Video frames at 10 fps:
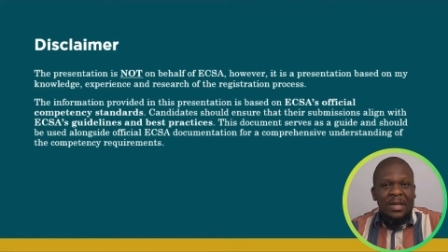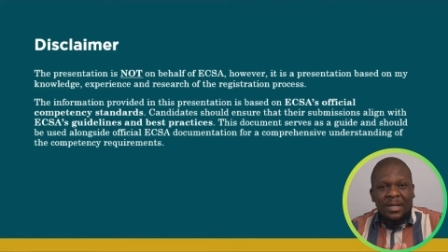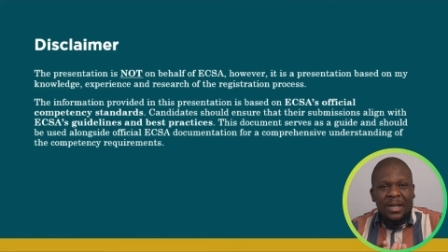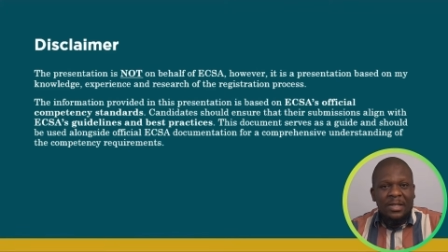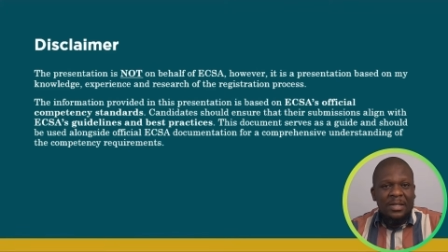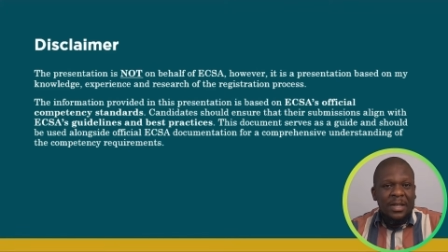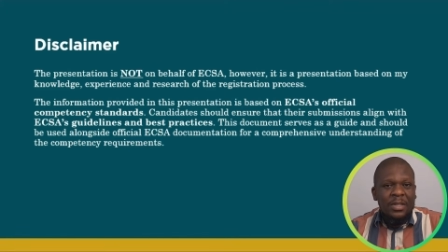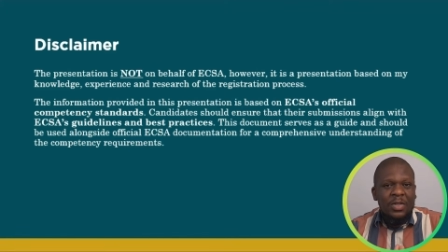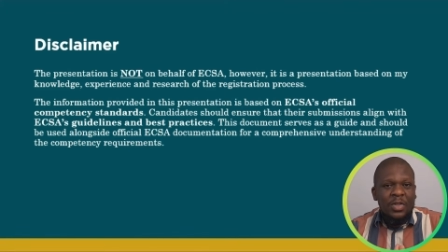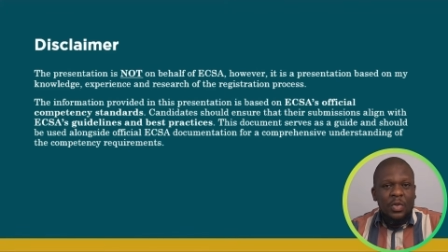
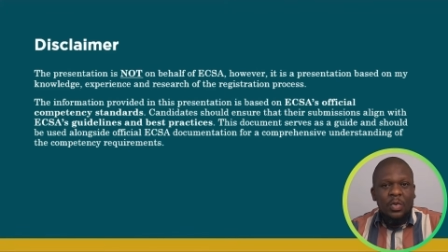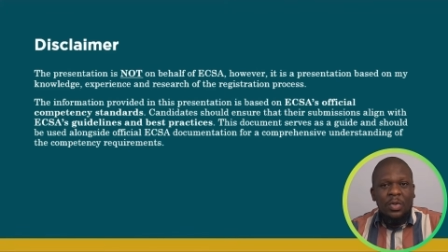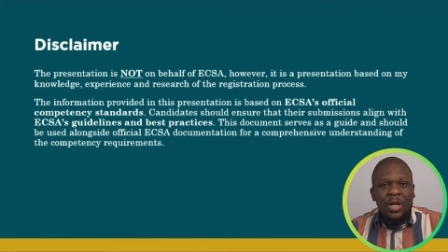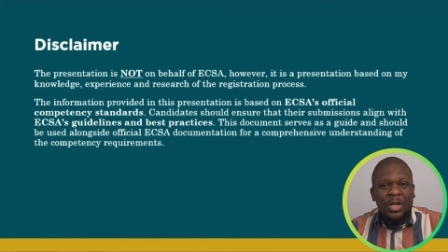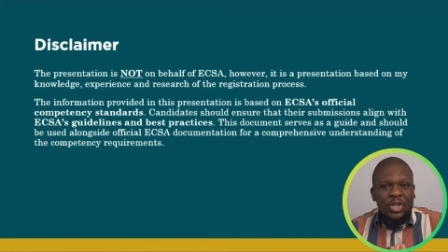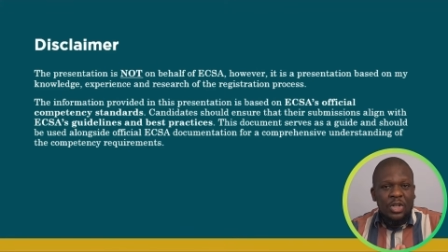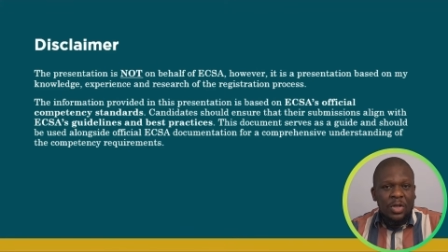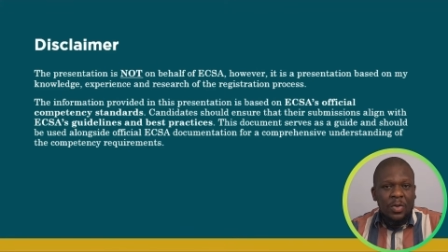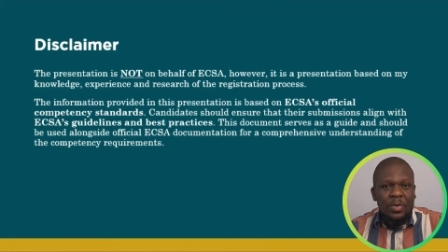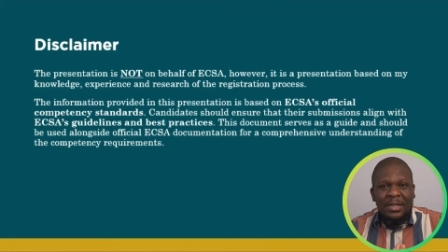Candidates should
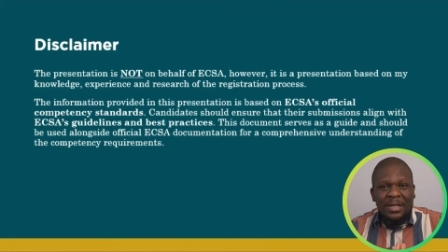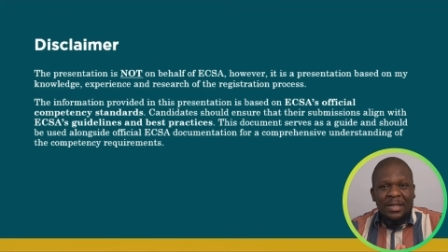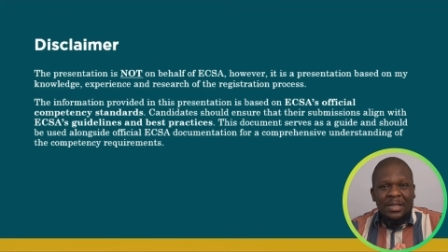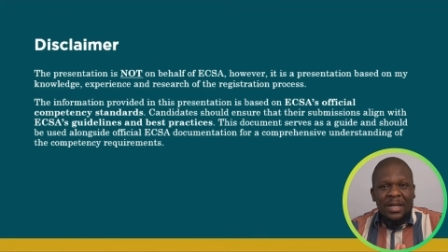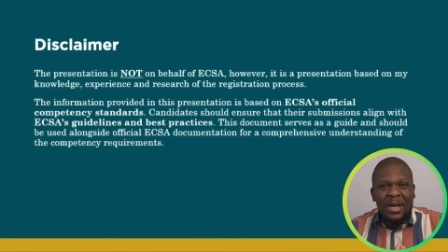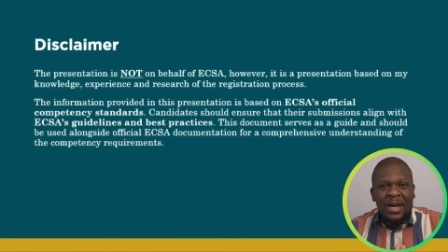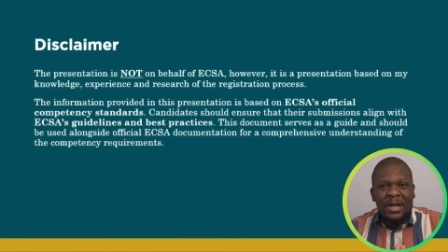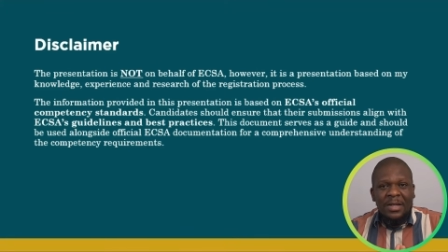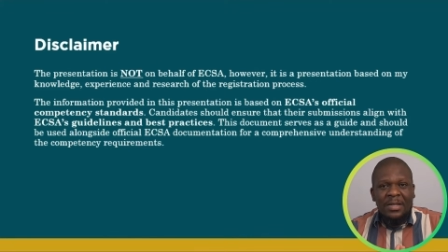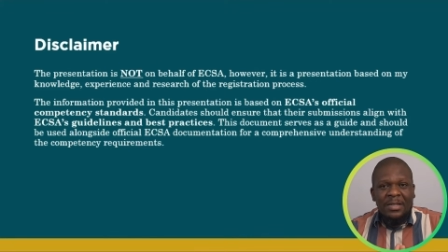ensure that
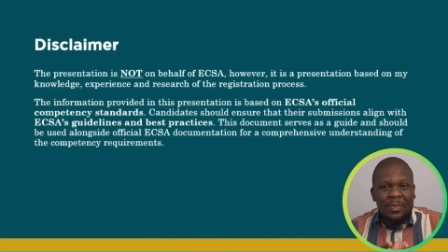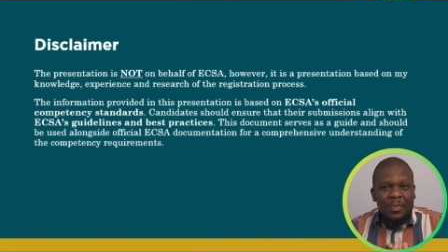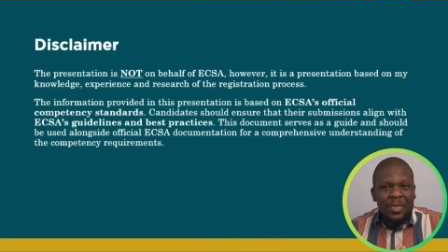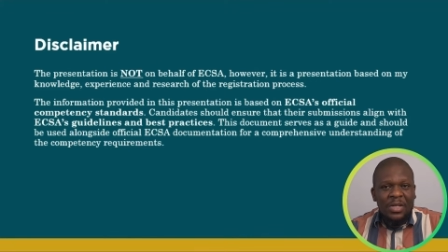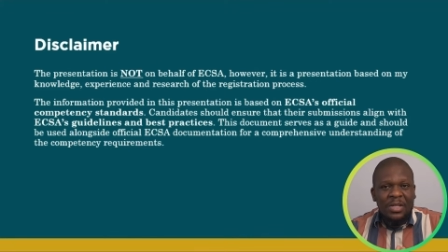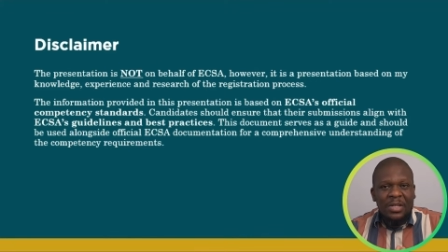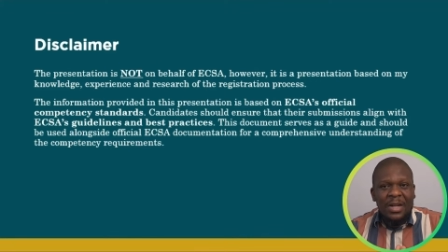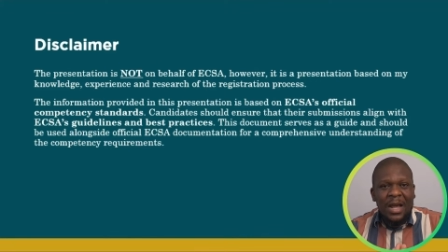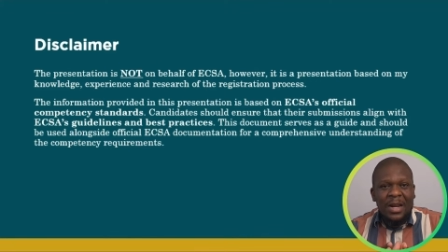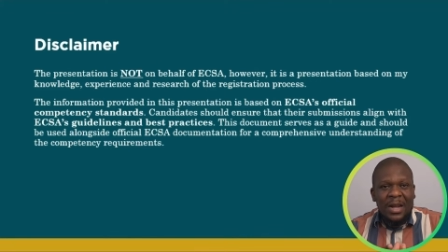their submission
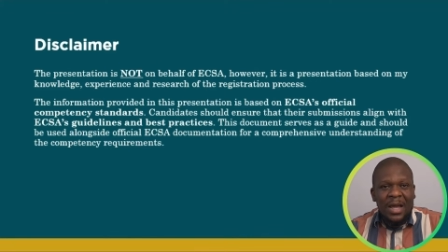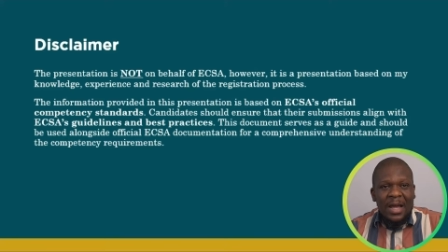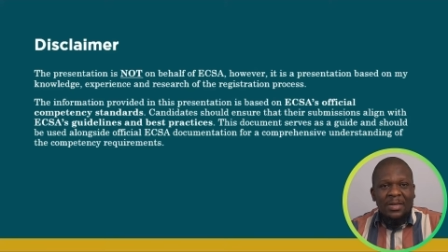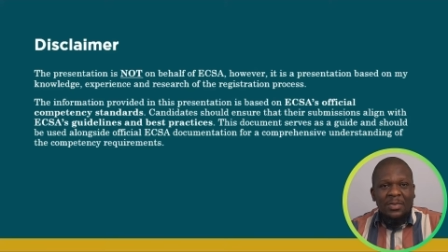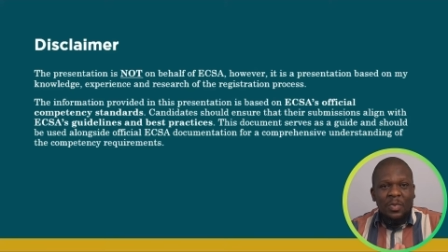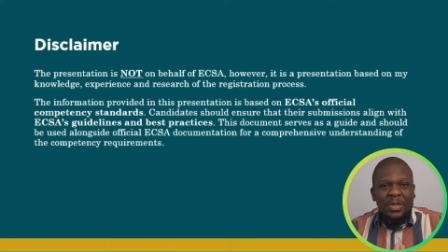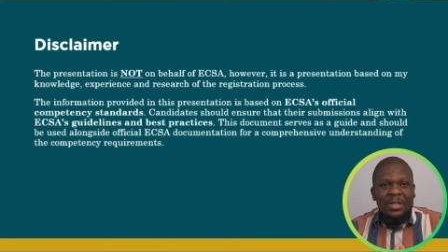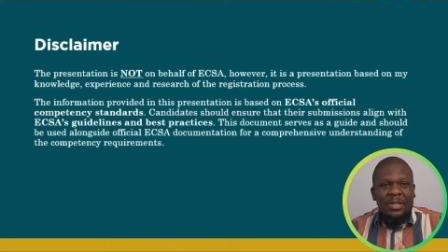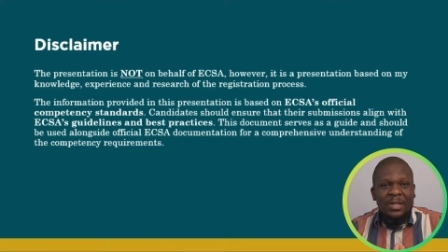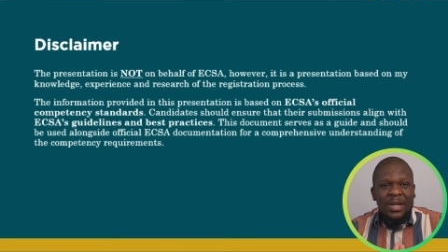aligns
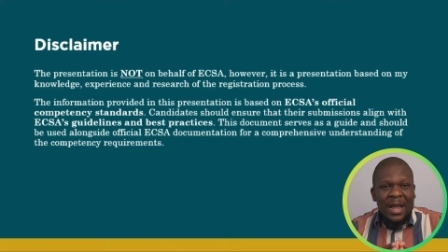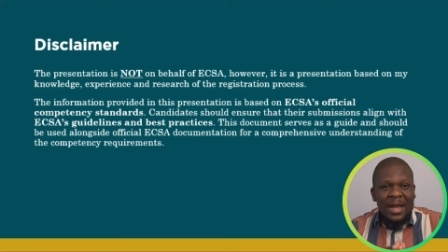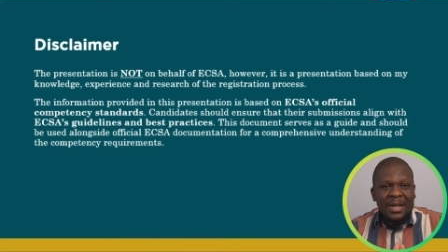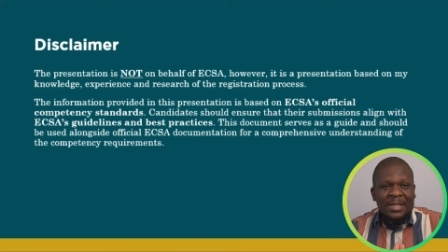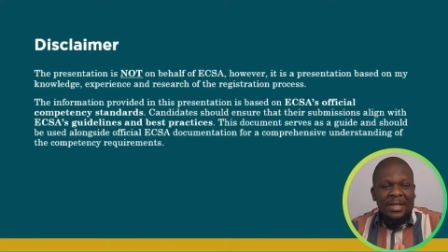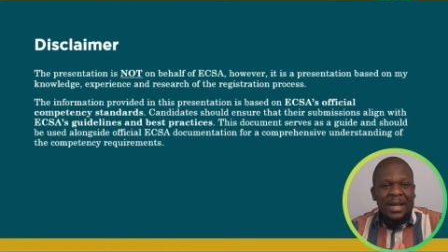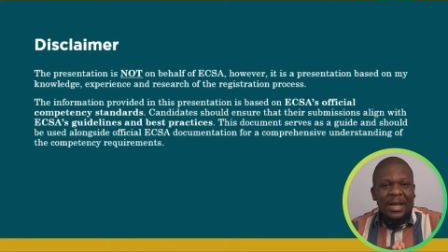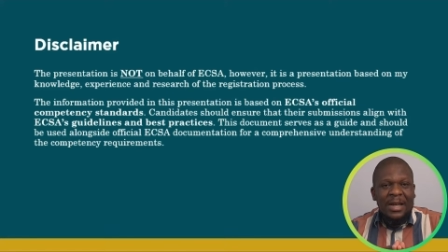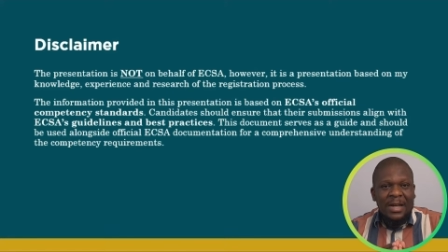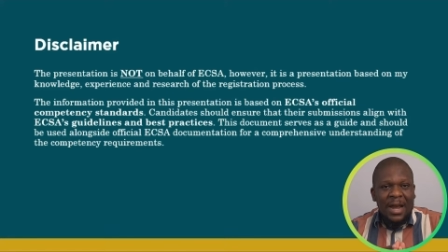with the ECSA
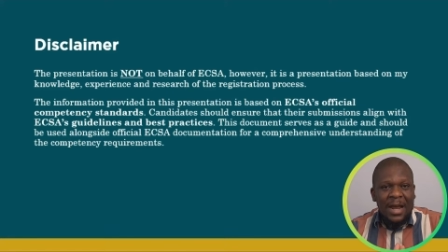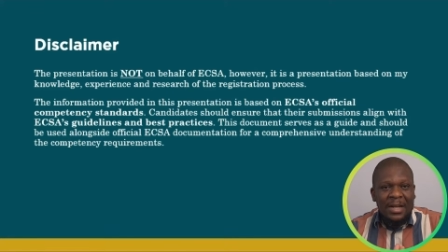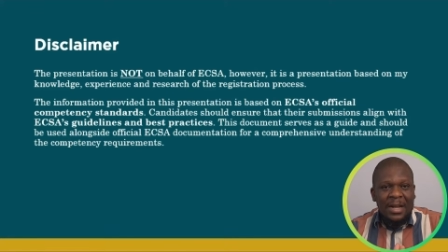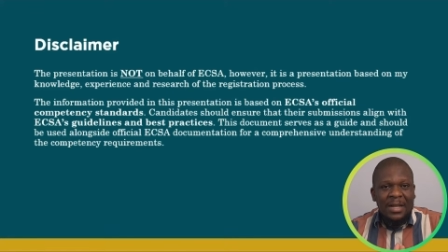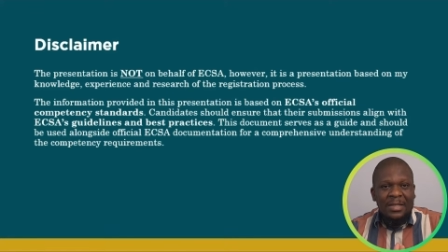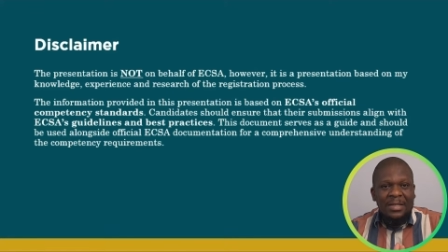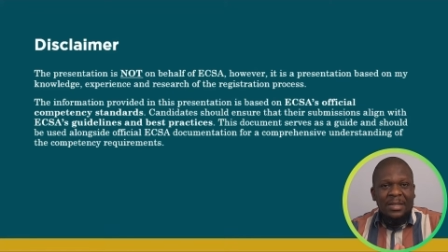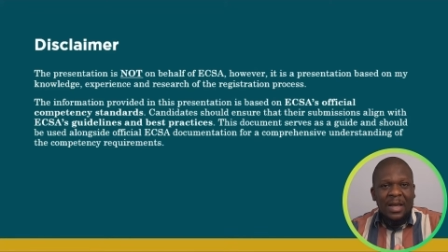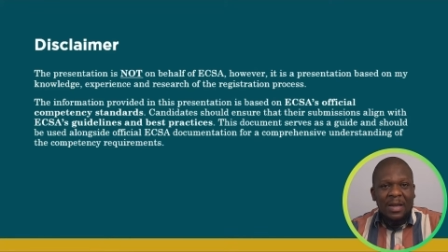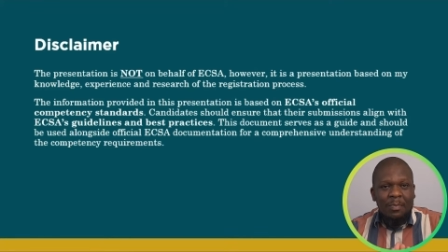
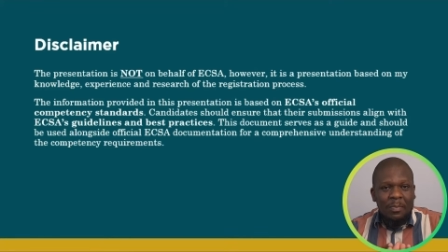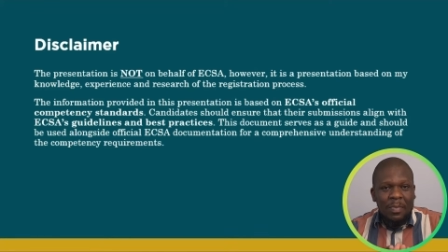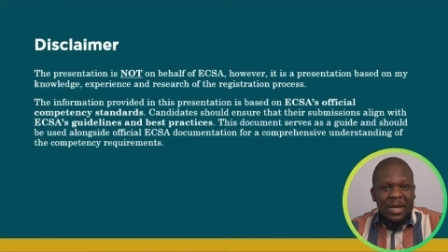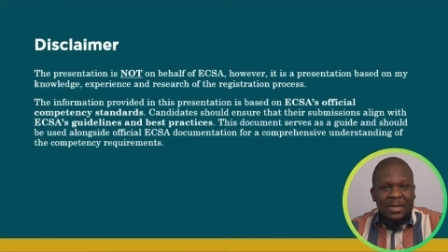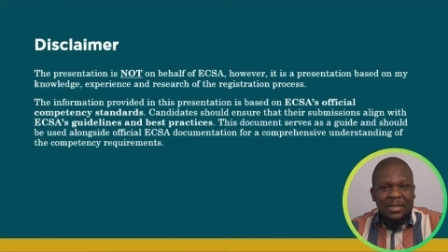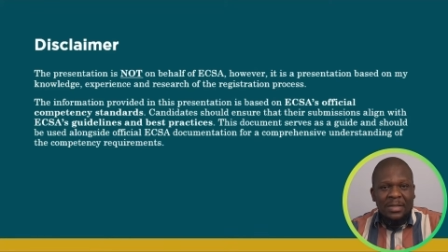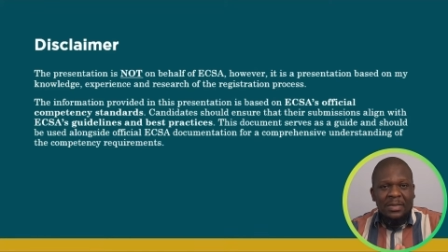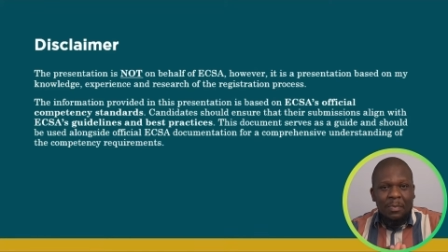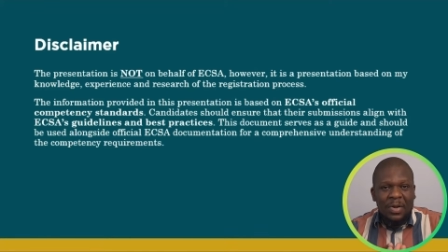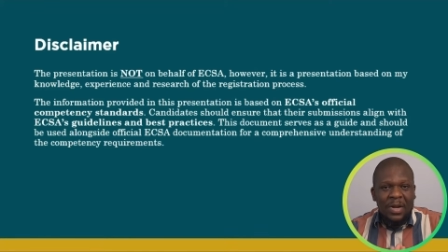guidelines and best
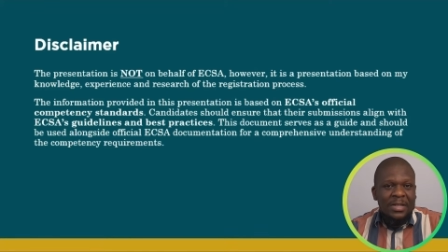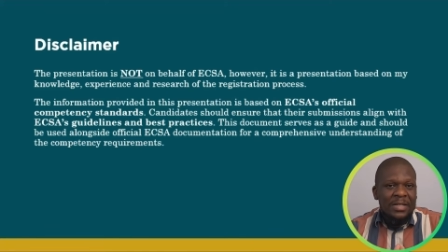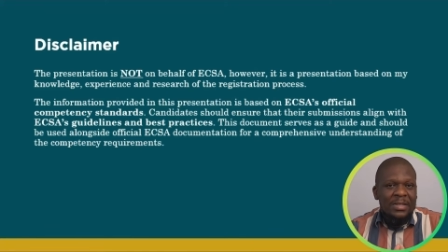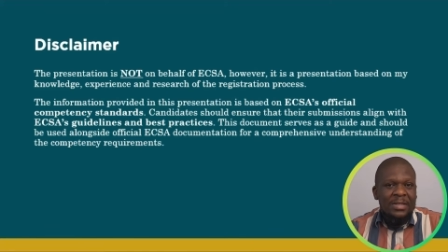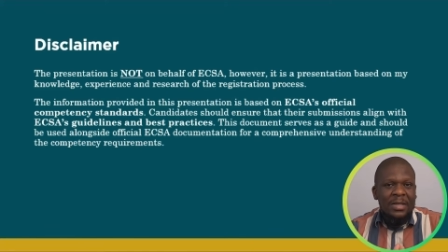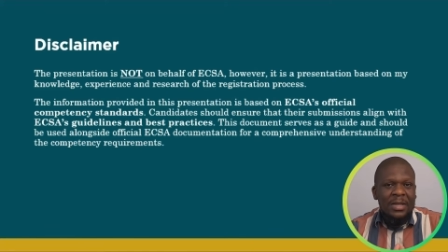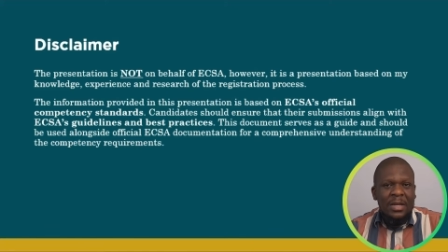practice.